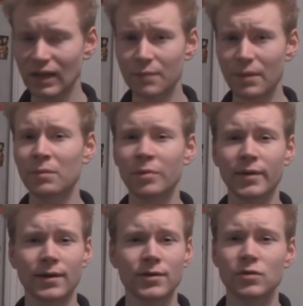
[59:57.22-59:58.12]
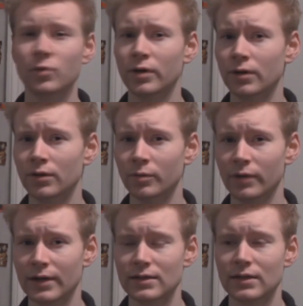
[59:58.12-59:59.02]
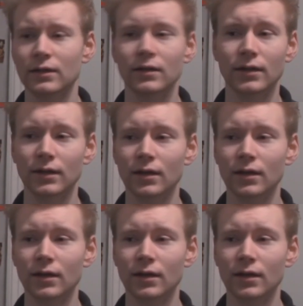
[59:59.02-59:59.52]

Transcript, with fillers: Batman Beyond 2.0, number 18.